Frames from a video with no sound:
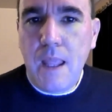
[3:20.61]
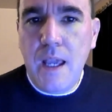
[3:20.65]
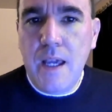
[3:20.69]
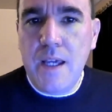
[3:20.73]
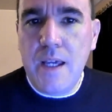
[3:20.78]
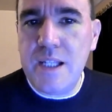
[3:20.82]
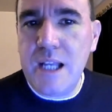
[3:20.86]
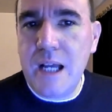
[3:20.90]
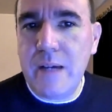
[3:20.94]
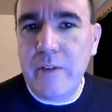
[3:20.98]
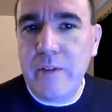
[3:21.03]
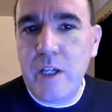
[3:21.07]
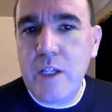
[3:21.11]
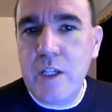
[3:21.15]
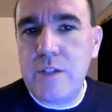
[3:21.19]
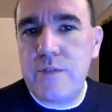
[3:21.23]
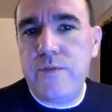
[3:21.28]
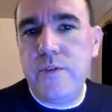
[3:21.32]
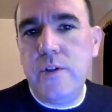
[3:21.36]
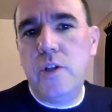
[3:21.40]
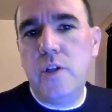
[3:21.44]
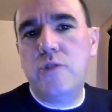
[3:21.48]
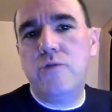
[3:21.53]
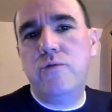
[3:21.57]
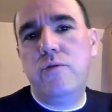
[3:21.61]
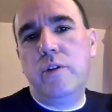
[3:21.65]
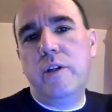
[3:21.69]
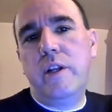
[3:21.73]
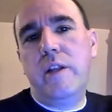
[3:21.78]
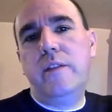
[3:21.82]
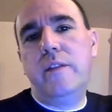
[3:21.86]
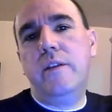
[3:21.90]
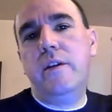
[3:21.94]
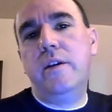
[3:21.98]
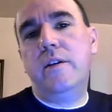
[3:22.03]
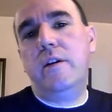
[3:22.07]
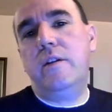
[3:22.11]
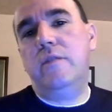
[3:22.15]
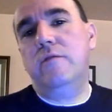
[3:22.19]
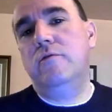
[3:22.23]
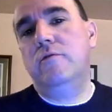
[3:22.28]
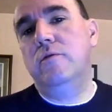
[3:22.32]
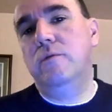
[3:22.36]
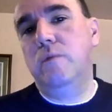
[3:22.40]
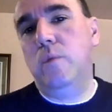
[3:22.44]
He's having his first run in the